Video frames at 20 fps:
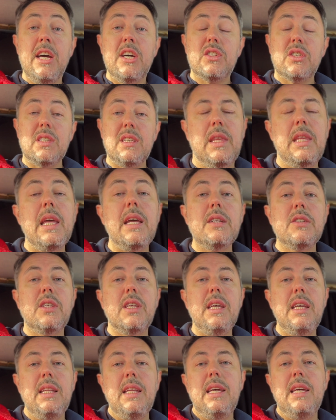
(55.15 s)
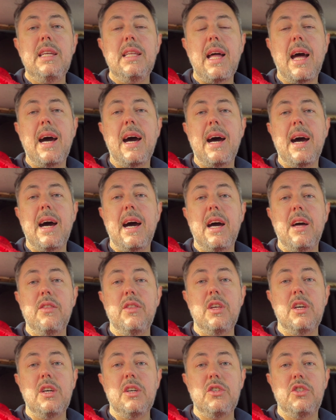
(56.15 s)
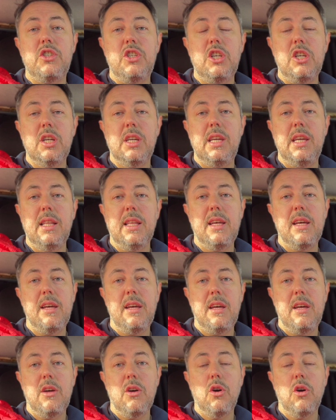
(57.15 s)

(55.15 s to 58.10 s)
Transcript: So the things that you need are the circular